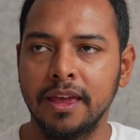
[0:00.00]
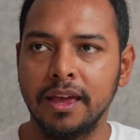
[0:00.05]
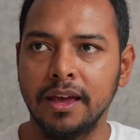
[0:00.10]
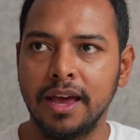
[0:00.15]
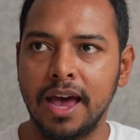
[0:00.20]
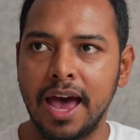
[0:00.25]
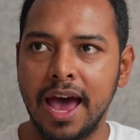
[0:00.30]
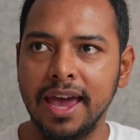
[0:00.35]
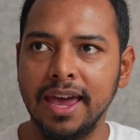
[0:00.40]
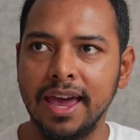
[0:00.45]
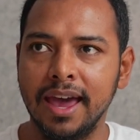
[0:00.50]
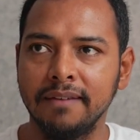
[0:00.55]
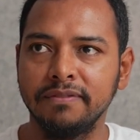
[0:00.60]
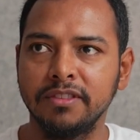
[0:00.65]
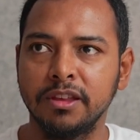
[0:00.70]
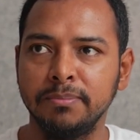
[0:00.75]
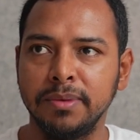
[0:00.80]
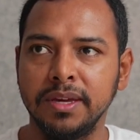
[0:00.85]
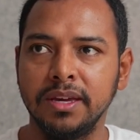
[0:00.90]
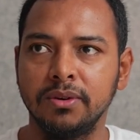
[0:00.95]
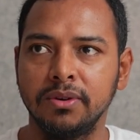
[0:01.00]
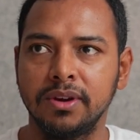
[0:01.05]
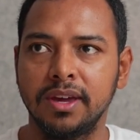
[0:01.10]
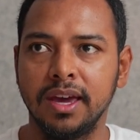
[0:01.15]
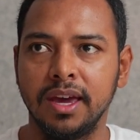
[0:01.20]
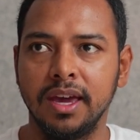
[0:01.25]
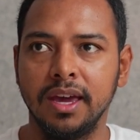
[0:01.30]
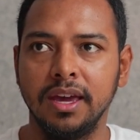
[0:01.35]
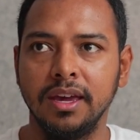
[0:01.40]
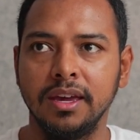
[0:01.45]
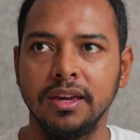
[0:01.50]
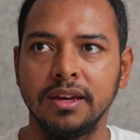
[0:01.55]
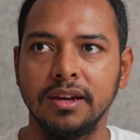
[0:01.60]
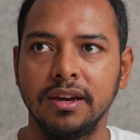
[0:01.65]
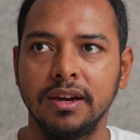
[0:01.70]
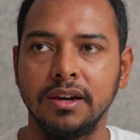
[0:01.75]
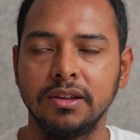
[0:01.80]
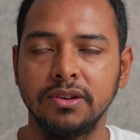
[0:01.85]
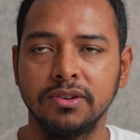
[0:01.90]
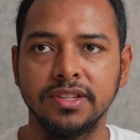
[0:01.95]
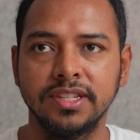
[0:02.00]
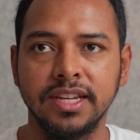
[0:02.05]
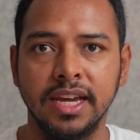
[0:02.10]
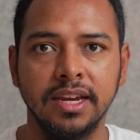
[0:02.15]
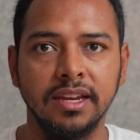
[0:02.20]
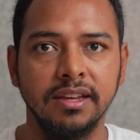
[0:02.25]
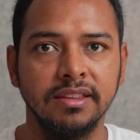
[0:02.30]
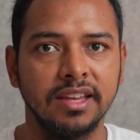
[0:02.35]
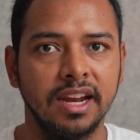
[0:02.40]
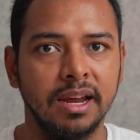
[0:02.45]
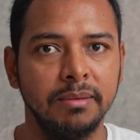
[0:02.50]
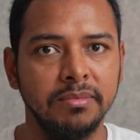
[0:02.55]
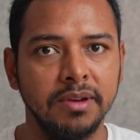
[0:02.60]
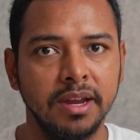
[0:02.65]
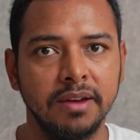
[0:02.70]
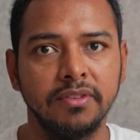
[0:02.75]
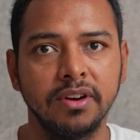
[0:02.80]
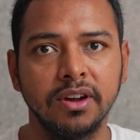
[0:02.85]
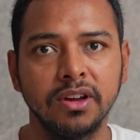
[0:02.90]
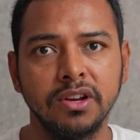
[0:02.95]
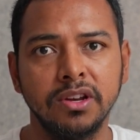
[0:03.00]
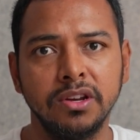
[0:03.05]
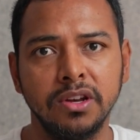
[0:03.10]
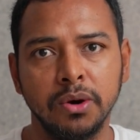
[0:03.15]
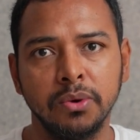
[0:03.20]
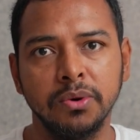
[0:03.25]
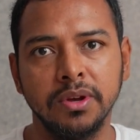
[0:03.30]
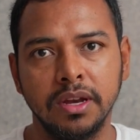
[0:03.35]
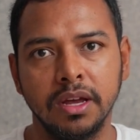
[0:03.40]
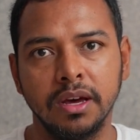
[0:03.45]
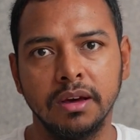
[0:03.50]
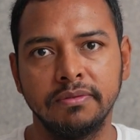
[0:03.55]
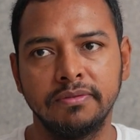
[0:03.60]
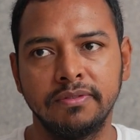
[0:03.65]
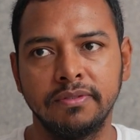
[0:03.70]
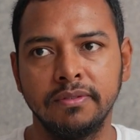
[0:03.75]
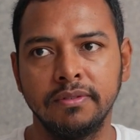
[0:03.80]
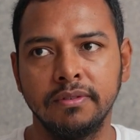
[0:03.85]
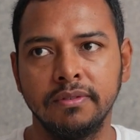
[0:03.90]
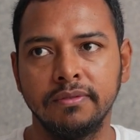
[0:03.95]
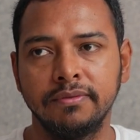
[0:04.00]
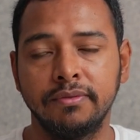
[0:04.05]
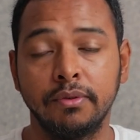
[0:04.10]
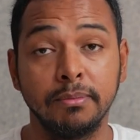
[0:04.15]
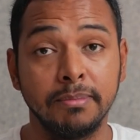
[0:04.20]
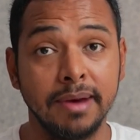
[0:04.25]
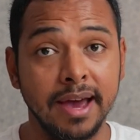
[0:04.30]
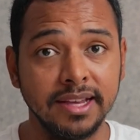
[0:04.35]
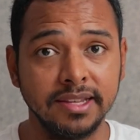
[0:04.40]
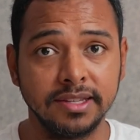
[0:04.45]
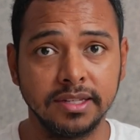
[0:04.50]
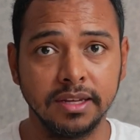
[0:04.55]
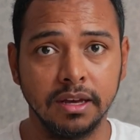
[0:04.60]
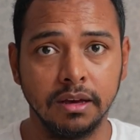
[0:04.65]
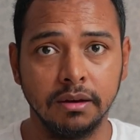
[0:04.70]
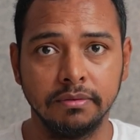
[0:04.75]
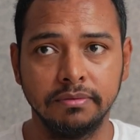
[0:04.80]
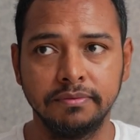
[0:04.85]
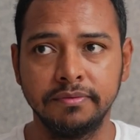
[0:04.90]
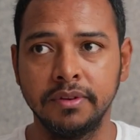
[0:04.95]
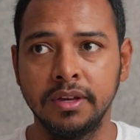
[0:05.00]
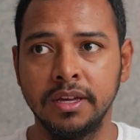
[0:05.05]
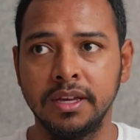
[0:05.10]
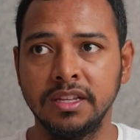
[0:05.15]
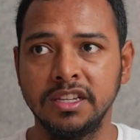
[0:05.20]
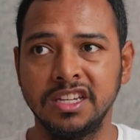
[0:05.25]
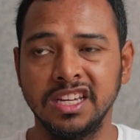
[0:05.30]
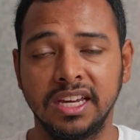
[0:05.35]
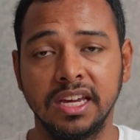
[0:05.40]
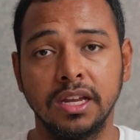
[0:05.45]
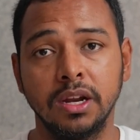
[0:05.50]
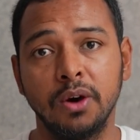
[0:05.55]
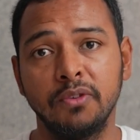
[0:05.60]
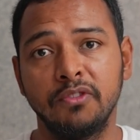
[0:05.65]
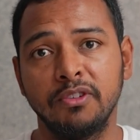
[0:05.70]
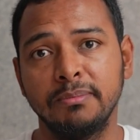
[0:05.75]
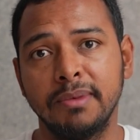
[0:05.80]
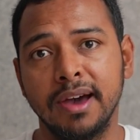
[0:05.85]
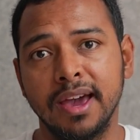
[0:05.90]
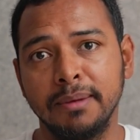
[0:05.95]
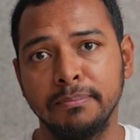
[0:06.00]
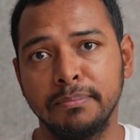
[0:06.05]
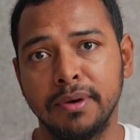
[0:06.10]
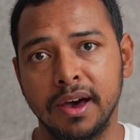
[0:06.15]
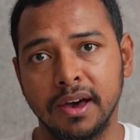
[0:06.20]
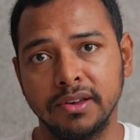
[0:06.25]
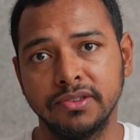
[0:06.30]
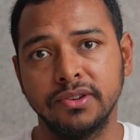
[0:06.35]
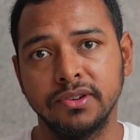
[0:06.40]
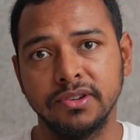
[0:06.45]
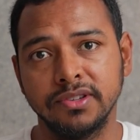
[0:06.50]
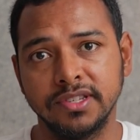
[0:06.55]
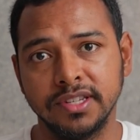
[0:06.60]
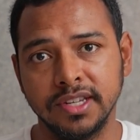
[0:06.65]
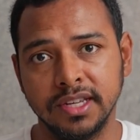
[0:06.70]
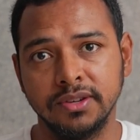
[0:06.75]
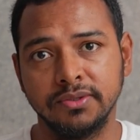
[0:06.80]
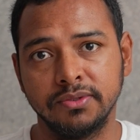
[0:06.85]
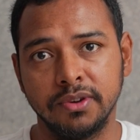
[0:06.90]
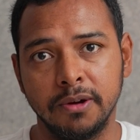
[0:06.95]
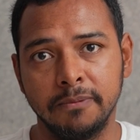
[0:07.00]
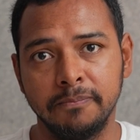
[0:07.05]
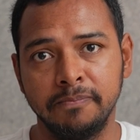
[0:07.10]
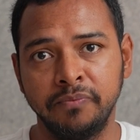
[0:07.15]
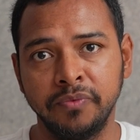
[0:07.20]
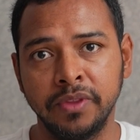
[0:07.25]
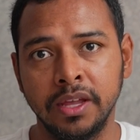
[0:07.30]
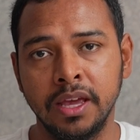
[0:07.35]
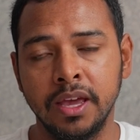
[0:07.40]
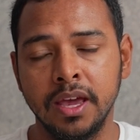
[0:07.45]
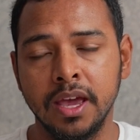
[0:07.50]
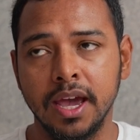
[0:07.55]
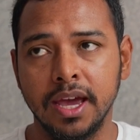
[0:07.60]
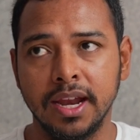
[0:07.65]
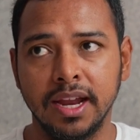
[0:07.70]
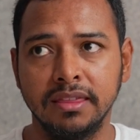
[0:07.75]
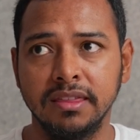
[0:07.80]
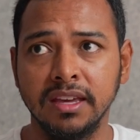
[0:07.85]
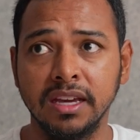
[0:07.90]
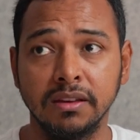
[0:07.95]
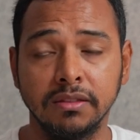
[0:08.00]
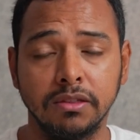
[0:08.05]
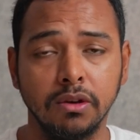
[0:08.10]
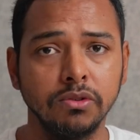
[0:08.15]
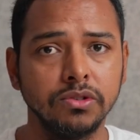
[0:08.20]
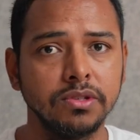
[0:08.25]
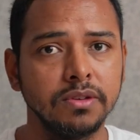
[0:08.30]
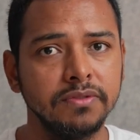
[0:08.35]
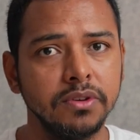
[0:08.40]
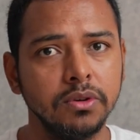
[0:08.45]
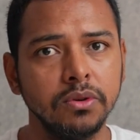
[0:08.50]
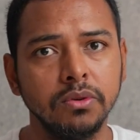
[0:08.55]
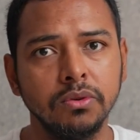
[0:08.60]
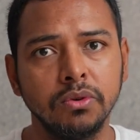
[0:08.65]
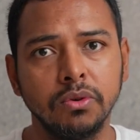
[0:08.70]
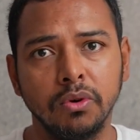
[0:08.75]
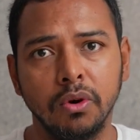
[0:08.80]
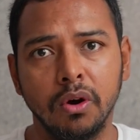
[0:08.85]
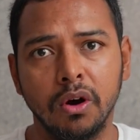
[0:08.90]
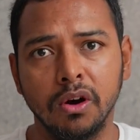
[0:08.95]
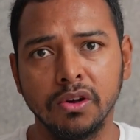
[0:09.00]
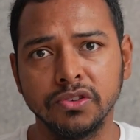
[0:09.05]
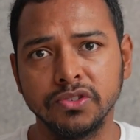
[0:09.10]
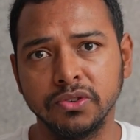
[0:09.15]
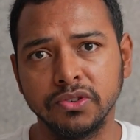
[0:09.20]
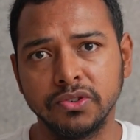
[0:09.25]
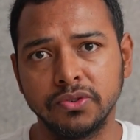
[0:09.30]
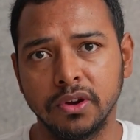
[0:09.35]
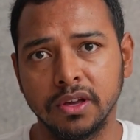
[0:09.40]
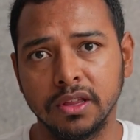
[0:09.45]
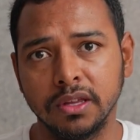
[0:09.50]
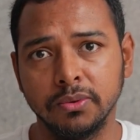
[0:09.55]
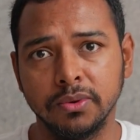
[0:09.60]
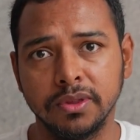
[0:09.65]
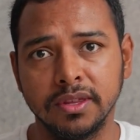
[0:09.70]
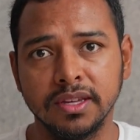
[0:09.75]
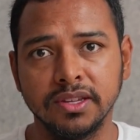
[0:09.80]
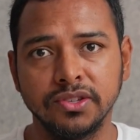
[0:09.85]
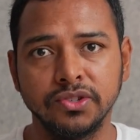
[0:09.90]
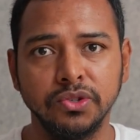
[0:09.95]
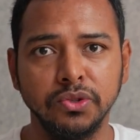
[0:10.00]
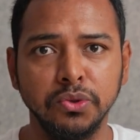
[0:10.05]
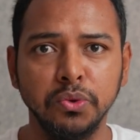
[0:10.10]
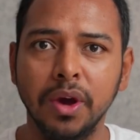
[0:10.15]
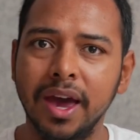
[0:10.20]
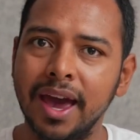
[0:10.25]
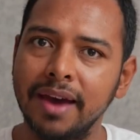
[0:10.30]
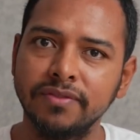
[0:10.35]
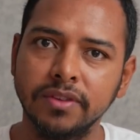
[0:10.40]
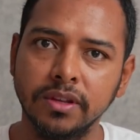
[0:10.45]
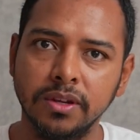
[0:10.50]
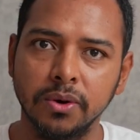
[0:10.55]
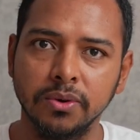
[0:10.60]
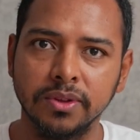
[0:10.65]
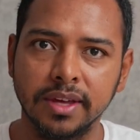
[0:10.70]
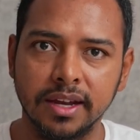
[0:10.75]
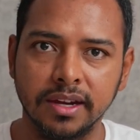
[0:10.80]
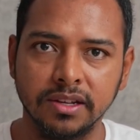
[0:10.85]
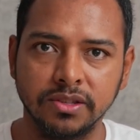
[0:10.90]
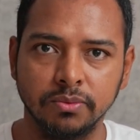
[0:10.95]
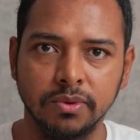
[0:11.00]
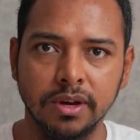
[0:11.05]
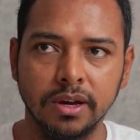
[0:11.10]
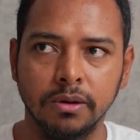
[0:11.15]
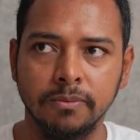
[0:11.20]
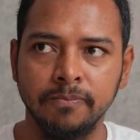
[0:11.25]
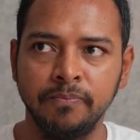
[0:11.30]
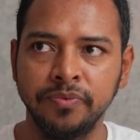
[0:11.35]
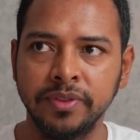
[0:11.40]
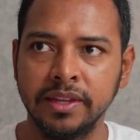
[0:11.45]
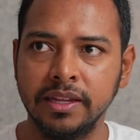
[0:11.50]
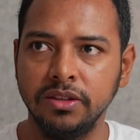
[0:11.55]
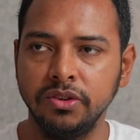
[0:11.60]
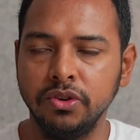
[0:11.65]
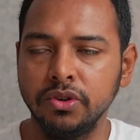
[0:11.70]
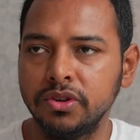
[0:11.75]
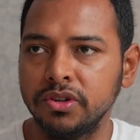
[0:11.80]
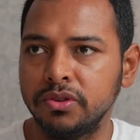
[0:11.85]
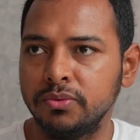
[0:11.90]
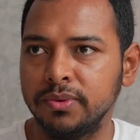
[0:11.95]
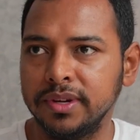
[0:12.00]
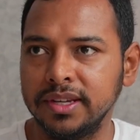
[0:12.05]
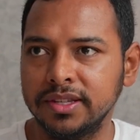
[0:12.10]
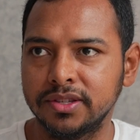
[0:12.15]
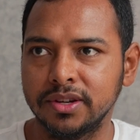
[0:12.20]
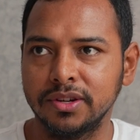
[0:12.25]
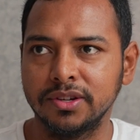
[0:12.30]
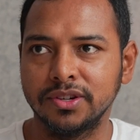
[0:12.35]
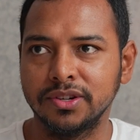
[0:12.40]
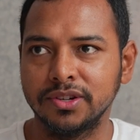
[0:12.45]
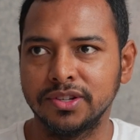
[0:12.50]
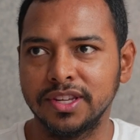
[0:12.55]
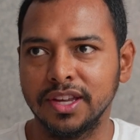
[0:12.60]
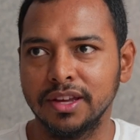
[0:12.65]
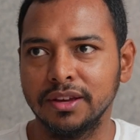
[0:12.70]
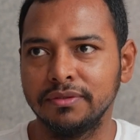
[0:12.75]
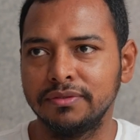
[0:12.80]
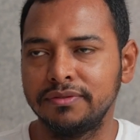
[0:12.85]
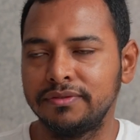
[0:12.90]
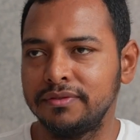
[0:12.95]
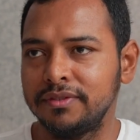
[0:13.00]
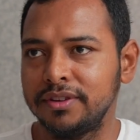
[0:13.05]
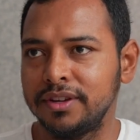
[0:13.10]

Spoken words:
I have to be okay understanding that I'm never going to know enough for myself to get over my imposter syndrome. And I think those of you who are also struggling with this, you have to know that as well. You could research yourself